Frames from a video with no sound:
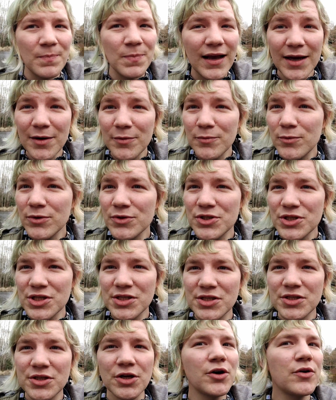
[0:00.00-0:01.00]
It will
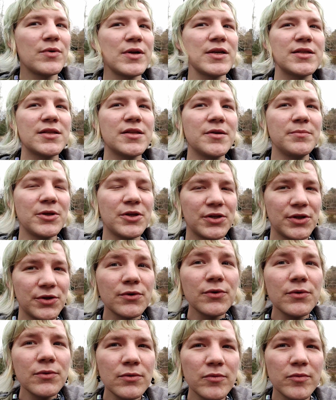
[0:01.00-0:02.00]
just go into the
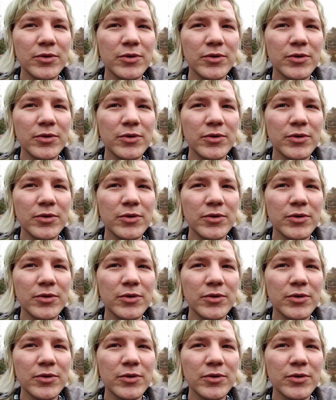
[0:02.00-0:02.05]
milieu.